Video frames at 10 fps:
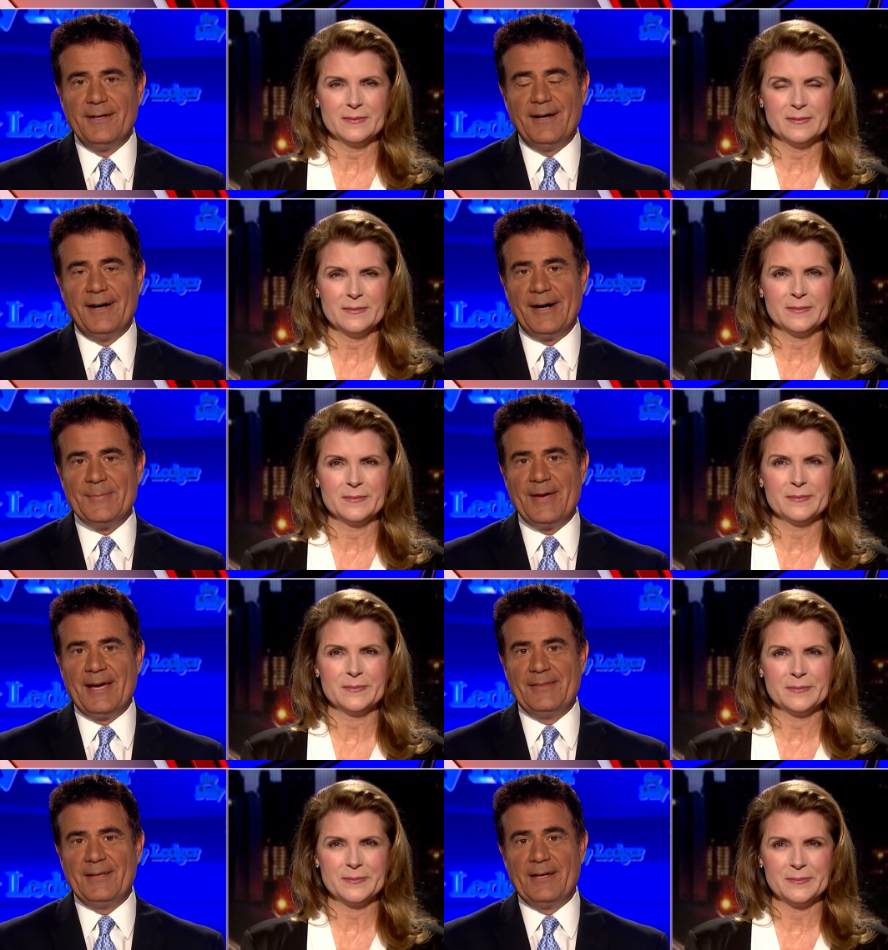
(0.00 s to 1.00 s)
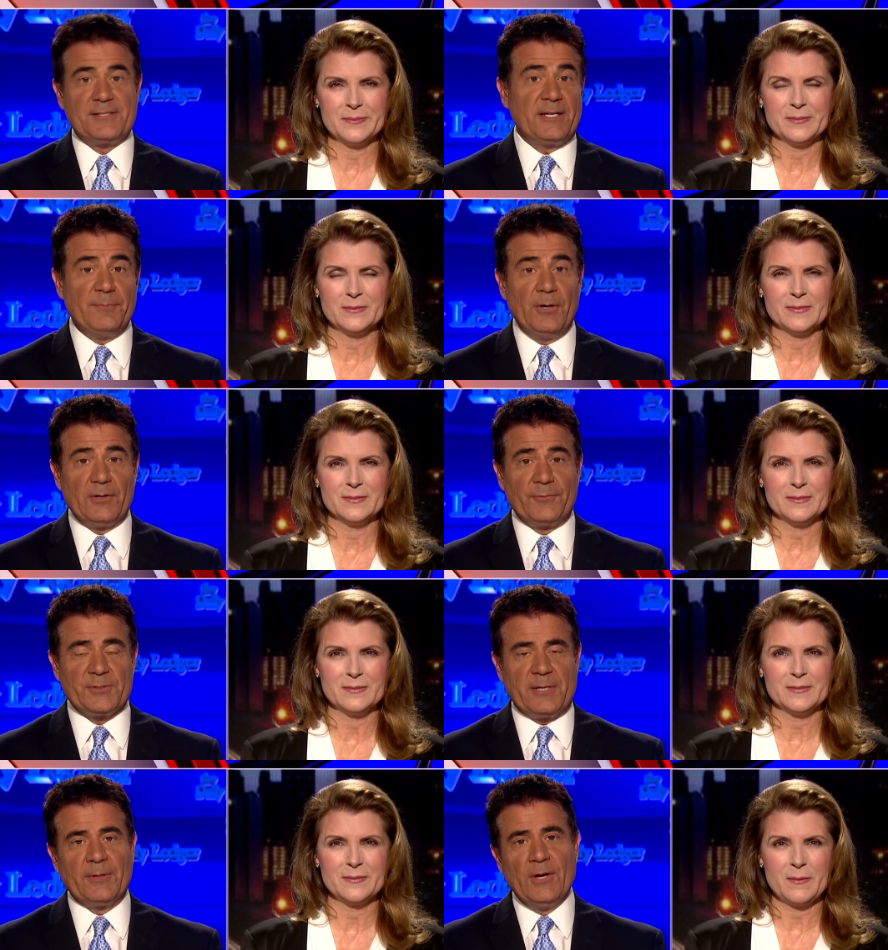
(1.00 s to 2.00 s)
Speaker 1: um, and uh, Sonny Bono, for
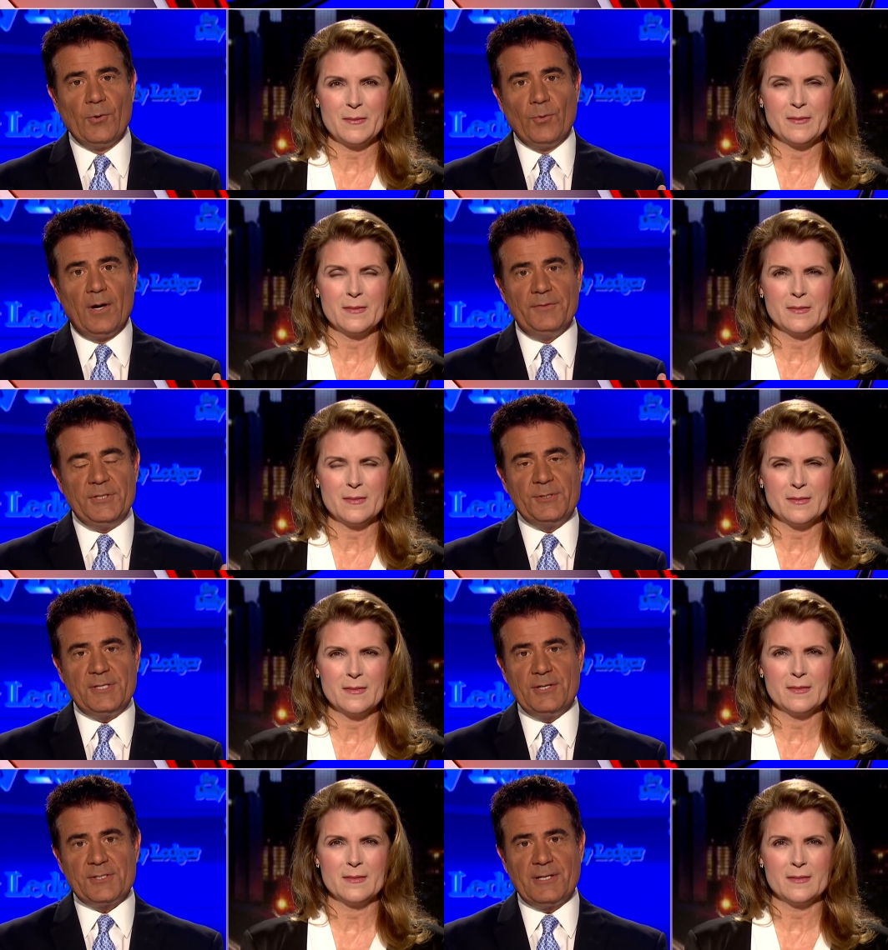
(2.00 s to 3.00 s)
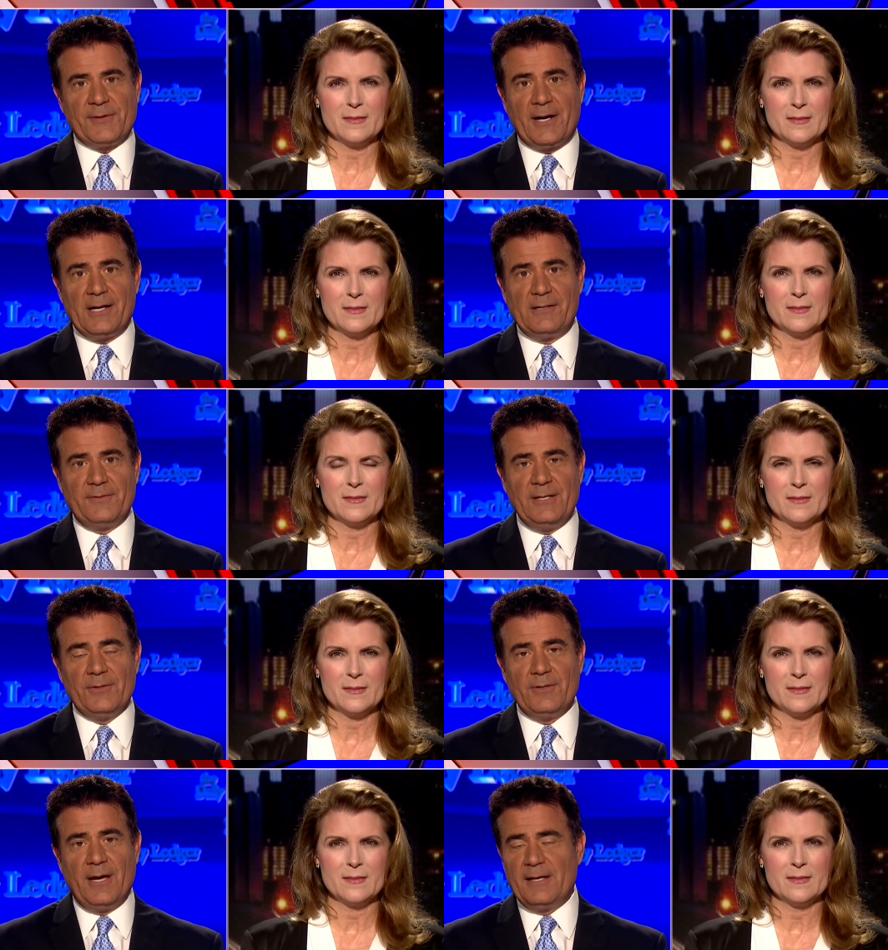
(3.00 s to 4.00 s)
example. Uh, do you see yourself cut out of
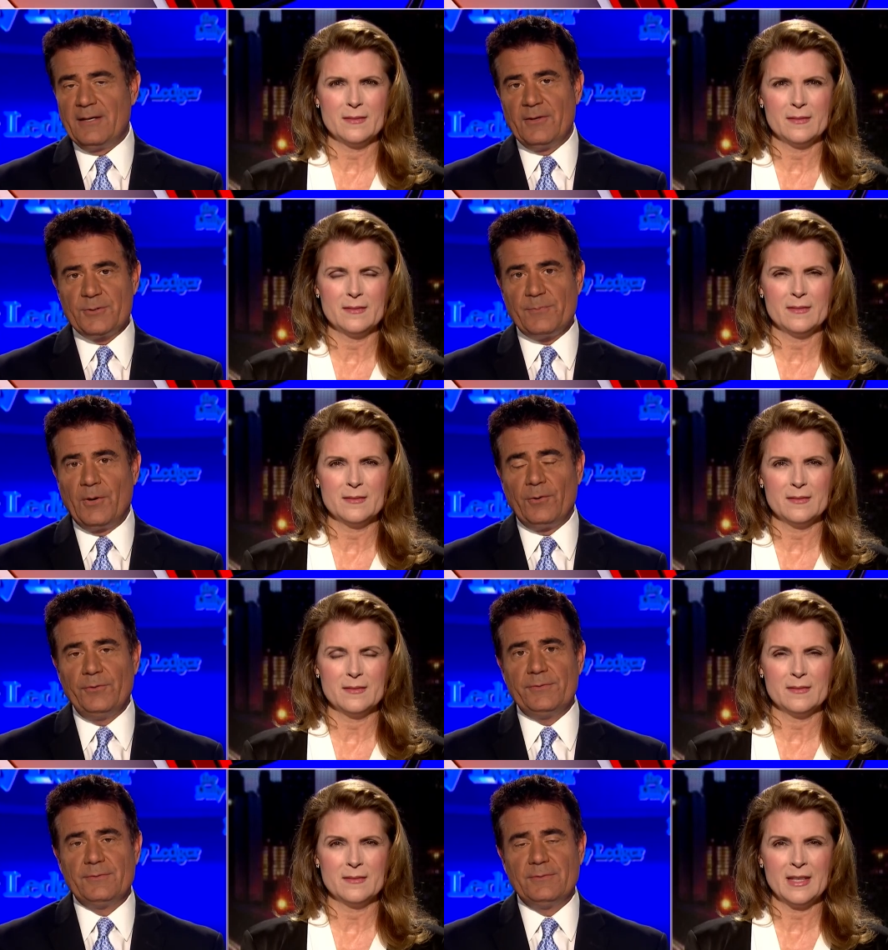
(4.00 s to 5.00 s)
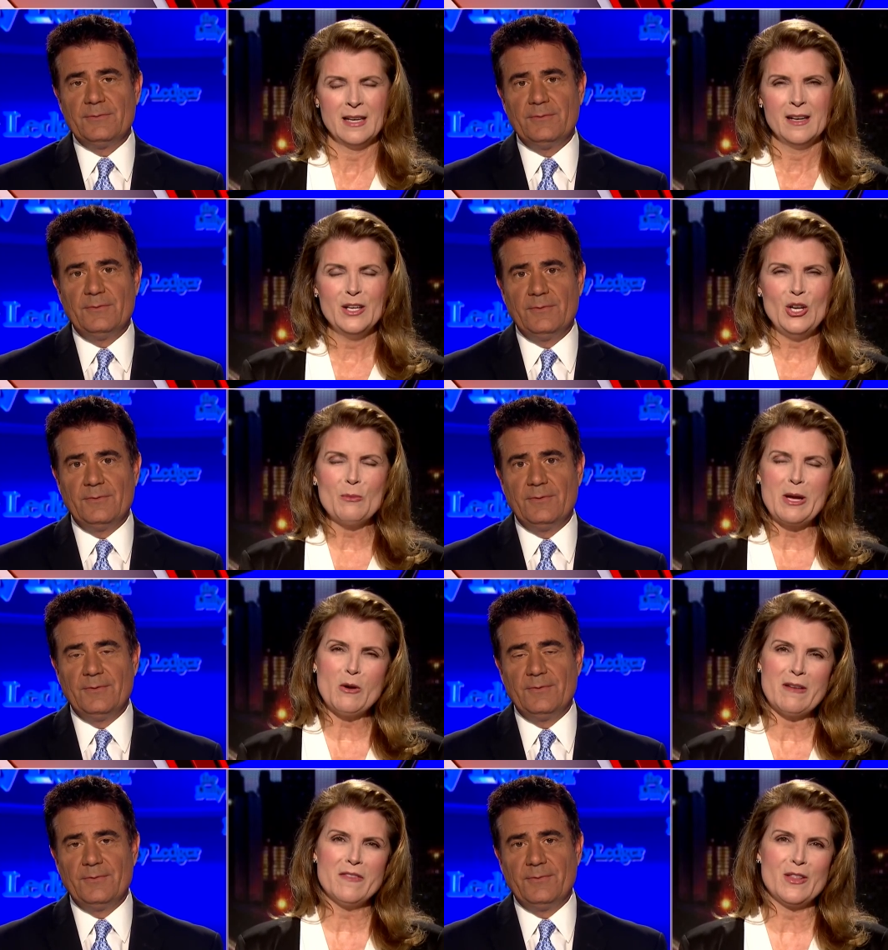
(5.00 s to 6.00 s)
either any of those molds?
Speaker 2: You know, my
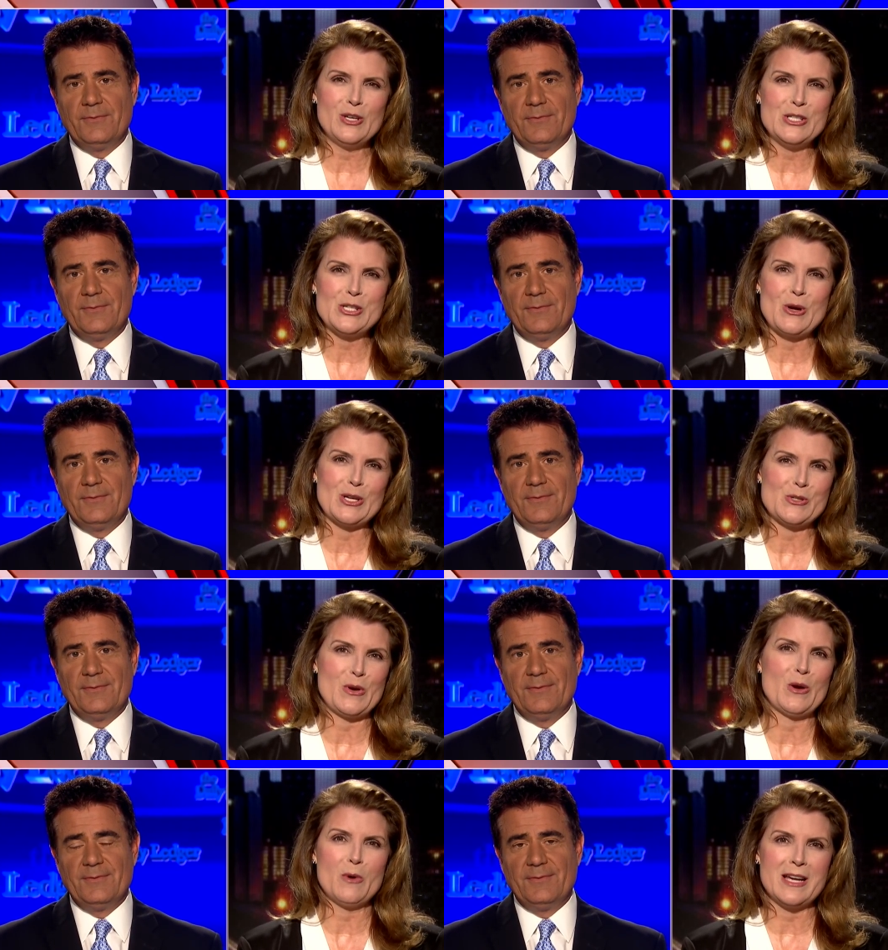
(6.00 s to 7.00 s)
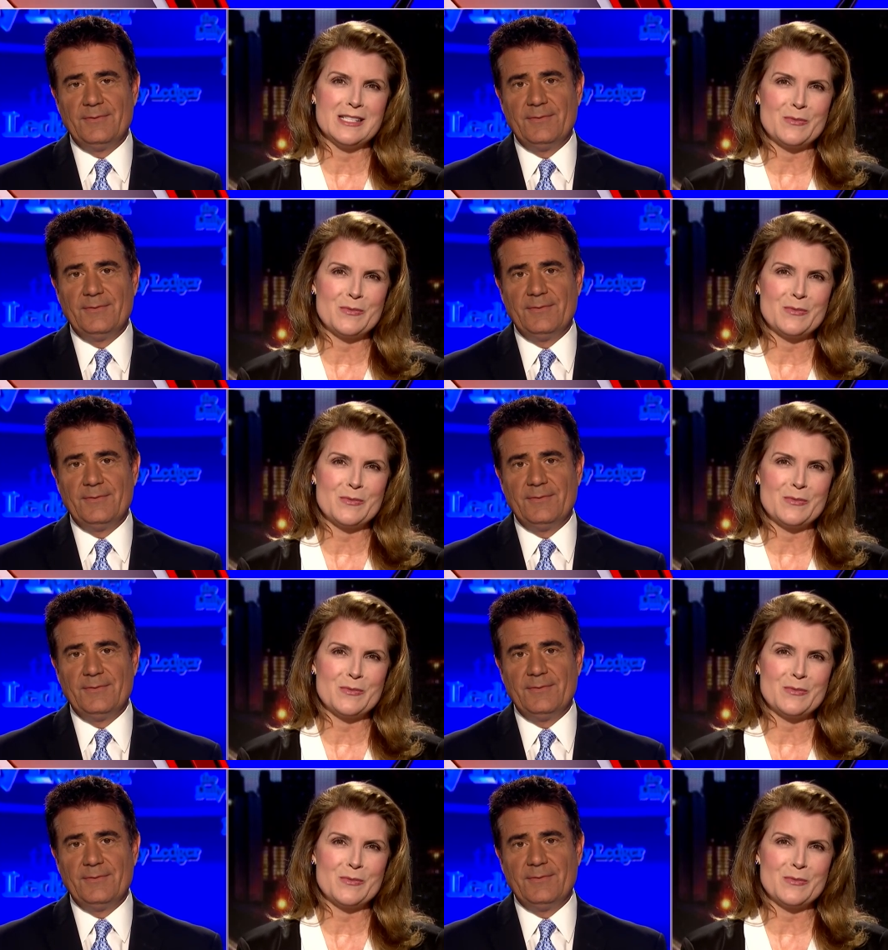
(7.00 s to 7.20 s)
grandfather used to go on trail rides